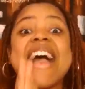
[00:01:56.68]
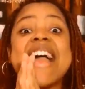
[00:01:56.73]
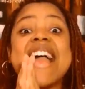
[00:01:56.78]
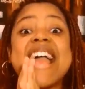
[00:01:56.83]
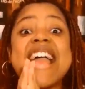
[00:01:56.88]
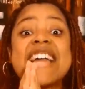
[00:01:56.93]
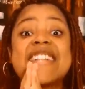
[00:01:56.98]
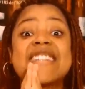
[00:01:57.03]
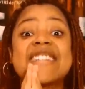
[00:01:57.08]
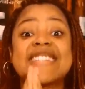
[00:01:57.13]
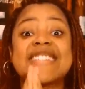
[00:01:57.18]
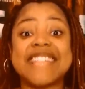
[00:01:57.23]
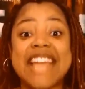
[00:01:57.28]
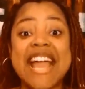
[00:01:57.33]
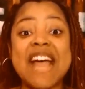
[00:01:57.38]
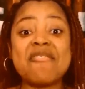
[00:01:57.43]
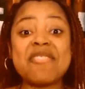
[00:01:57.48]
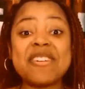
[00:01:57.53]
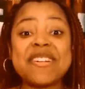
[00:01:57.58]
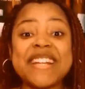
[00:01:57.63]
And
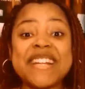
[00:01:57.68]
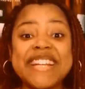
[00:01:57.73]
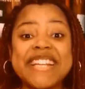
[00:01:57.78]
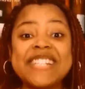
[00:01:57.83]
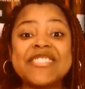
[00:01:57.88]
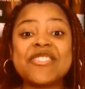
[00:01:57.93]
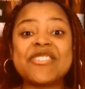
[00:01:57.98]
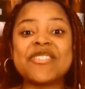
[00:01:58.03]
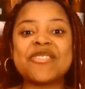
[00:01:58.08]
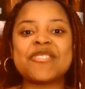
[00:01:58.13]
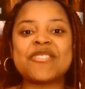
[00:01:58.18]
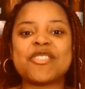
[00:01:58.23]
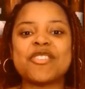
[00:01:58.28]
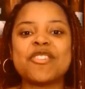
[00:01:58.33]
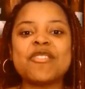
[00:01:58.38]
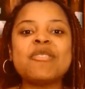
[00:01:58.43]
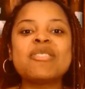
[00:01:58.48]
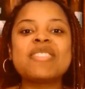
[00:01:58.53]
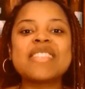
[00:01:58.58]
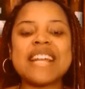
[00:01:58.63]
now we're gonna introduce a
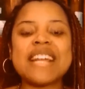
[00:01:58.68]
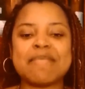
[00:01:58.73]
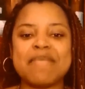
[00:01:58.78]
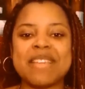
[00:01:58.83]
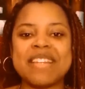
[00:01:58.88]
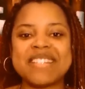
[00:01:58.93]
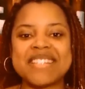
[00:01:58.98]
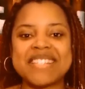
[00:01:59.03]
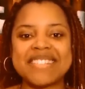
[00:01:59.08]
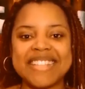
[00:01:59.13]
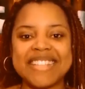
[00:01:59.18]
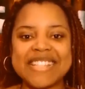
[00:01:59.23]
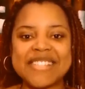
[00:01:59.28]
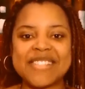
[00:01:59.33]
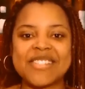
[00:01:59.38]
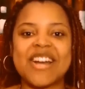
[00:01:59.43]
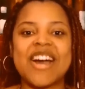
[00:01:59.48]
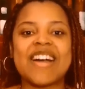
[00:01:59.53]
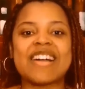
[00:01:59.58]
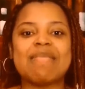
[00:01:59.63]
new segment into Let's
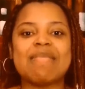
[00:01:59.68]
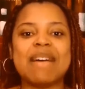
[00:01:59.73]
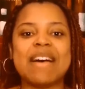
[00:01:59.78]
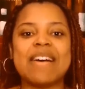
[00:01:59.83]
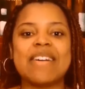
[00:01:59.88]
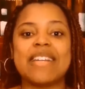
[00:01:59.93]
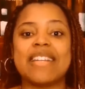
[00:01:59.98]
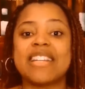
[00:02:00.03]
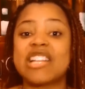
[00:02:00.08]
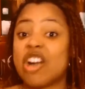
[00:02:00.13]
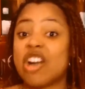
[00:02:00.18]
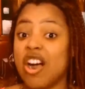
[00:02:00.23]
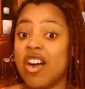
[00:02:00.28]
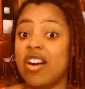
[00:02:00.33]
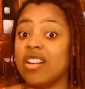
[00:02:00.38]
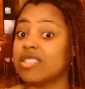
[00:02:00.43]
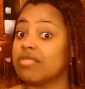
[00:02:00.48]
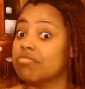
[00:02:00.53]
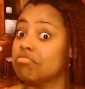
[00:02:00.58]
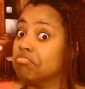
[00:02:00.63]
Talk About It
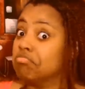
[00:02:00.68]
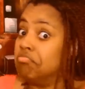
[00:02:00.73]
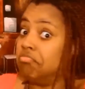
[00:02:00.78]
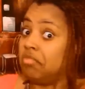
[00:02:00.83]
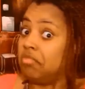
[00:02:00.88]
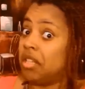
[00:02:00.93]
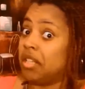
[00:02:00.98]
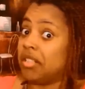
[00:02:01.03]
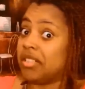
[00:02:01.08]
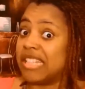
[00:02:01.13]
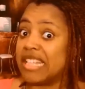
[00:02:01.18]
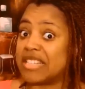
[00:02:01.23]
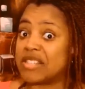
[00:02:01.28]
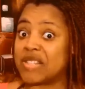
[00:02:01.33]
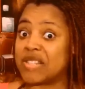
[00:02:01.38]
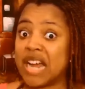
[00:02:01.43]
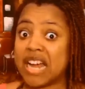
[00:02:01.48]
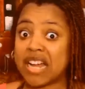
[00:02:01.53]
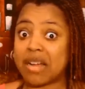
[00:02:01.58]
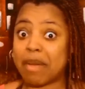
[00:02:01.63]
called Let's
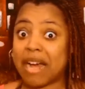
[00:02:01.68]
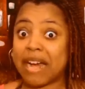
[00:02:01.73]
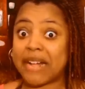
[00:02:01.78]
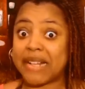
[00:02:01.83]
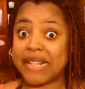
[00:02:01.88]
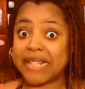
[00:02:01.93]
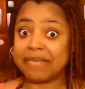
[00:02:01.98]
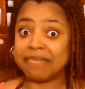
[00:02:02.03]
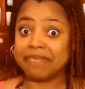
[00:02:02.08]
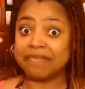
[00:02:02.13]
Talk About It.